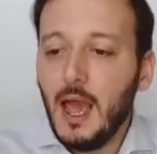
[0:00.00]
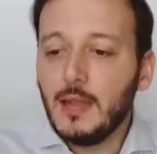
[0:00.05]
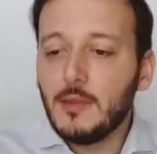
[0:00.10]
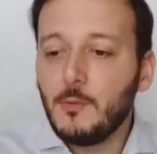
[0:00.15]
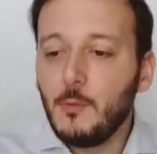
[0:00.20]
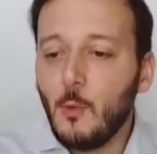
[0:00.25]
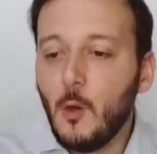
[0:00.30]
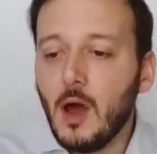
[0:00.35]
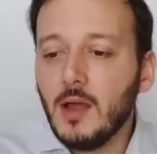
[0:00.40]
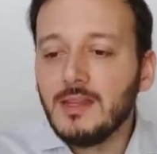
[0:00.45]
and
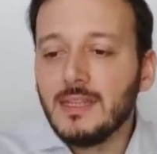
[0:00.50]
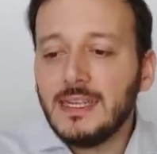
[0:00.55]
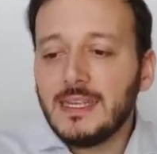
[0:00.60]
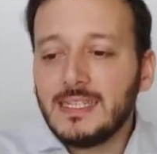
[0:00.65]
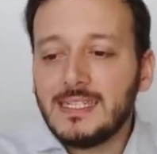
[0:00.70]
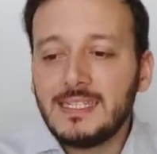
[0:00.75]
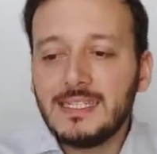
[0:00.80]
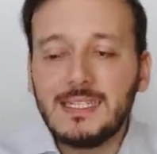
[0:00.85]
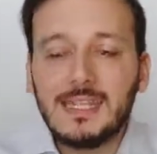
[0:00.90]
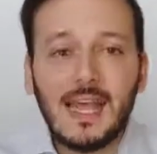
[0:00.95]
what
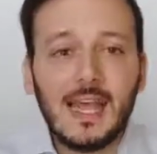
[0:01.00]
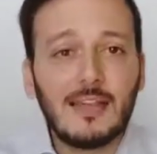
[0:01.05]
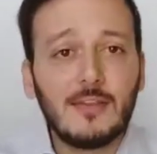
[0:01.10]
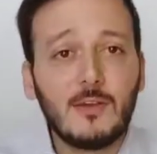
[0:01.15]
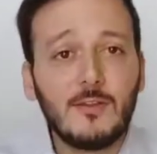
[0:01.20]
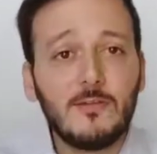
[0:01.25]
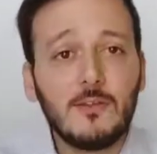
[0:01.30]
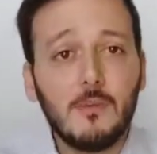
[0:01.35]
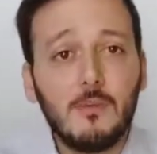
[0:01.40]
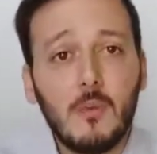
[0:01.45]
extent
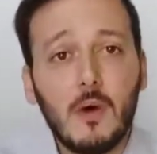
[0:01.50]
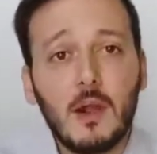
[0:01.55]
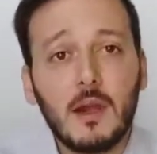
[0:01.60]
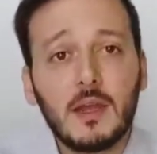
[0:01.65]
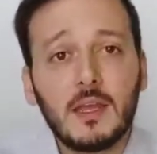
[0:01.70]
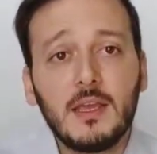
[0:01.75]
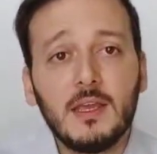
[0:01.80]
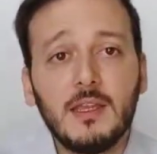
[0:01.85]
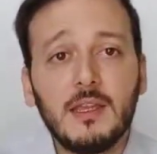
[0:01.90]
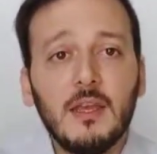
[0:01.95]
of the
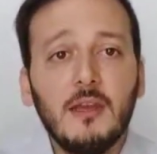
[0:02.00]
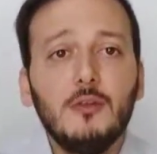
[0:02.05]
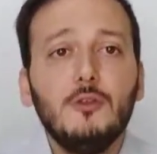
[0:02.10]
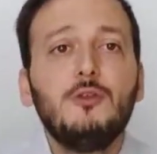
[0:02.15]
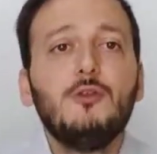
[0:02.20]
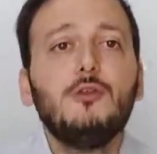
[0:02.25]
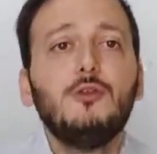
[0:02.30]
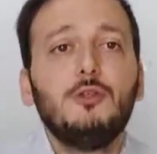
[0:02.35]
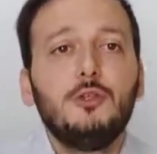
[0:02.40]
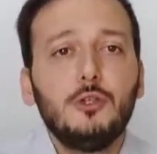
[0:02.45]
market
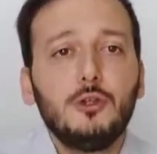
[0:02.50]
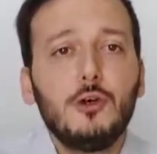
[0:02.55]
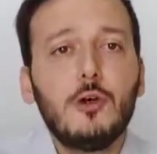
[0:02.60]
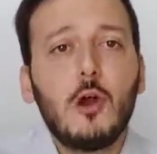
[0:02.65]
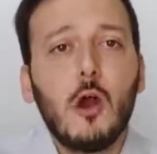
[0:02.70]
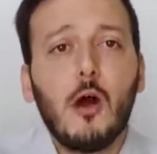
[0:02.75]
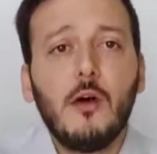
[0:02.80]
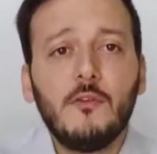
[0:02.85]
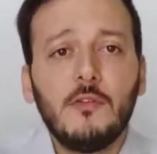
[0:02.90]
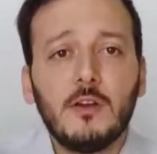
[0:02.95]
should you
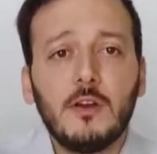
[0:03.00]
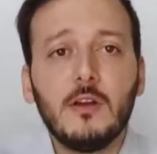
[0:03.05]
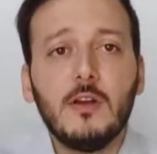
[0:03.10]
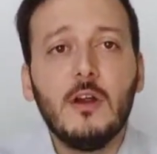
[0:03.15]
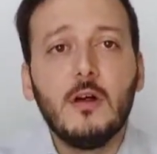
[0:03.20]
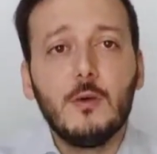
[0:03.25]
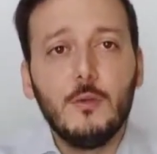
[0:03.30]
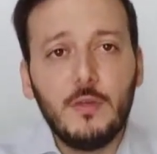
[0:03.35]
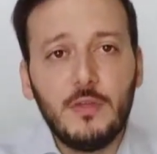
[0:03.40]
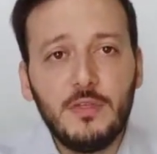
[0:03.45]
cover
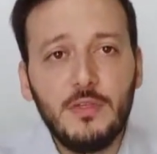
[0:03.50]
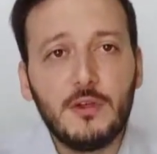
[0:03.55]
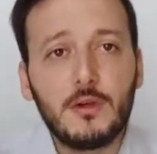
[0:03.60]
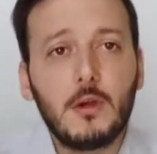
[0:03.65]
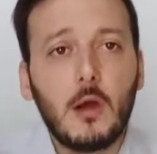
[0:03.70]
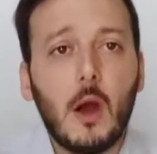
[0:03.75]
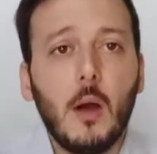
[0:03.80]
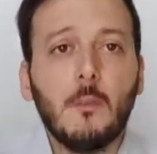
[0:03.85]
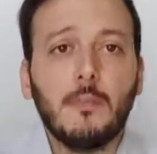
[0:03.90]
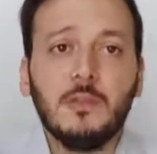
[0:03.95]
with your
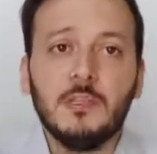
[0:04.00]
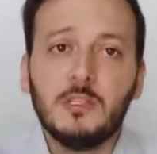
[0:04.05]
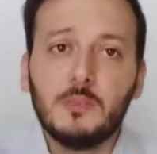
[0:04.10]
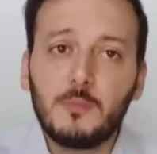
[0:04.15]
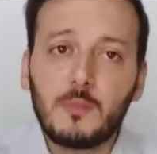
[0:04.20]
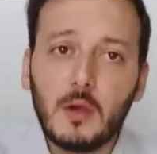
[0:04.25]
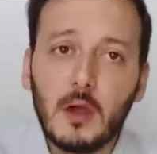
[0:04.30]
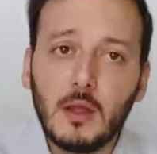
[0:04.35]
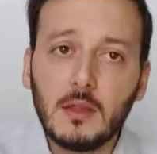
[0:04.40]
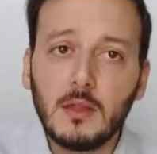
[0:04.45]
company's
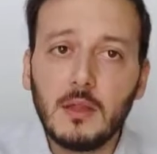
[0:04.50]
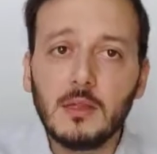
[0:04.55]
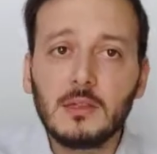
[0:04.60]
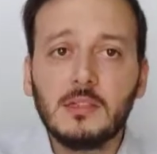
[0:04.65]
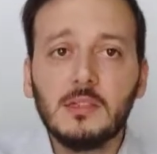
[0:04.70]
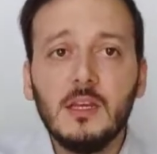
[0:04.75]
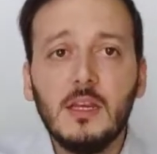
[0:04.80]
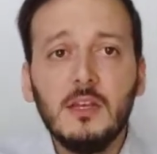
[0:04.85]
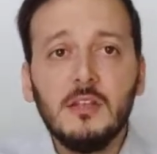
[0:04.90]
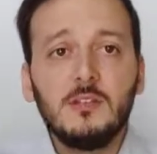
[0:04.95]

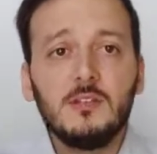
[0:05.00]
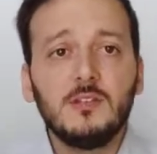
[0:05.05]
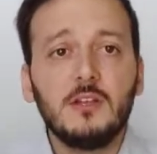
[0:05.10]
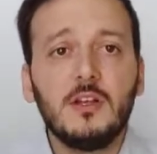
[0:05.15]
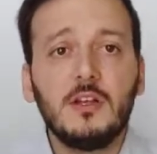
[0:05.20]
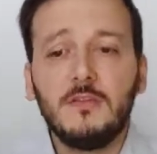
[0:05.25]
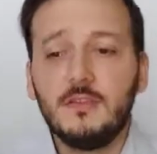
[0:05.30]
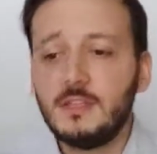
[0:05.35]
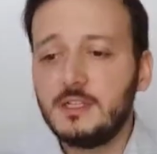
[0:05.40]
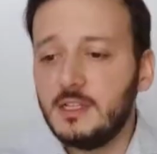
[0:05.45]
products,
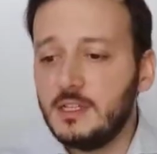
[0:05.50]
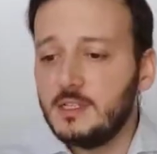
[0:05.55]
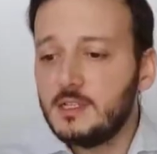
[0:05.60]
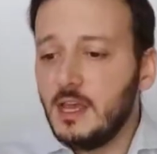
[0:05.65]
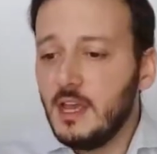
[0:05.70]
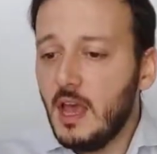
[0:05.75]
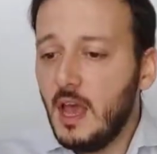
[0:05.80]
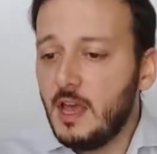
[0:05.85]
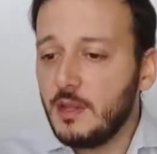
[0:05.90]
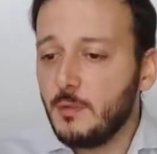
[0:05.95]
services,
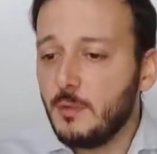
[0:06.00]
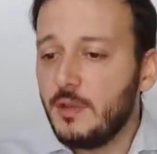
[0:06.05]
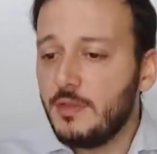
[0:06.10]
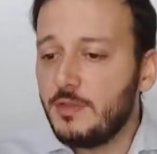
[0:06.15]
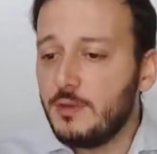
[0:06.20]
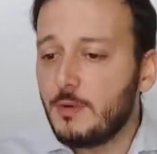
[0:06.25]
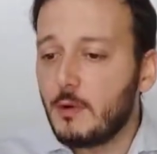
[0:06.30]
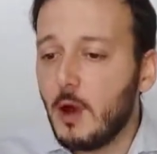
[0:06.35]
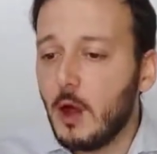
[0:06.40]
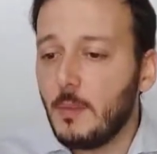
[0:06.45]
and
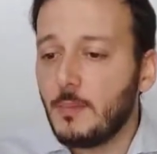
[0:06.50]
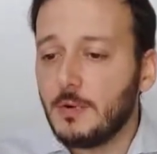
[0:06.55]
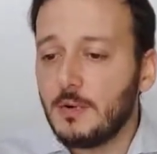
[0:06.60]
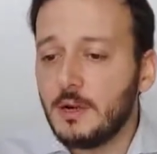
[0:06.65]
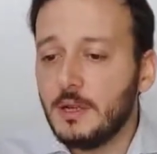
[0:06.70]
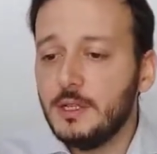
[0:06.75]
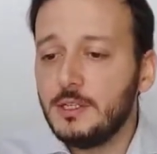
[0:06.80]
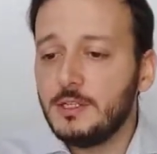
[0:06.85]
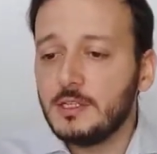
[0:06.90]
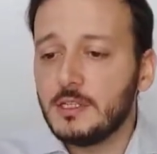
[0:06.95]
with your
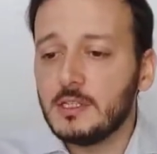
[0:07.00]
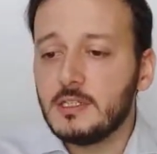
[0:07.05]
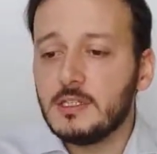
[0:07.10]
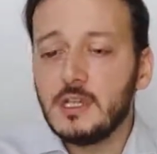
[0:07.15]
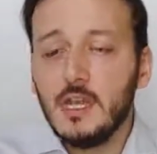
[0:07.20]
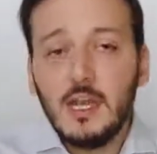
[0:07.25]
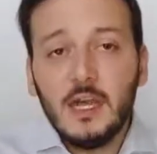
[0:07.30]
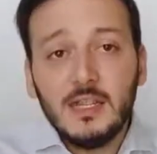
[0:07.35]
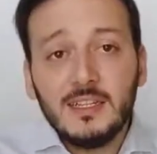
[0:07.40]
operations.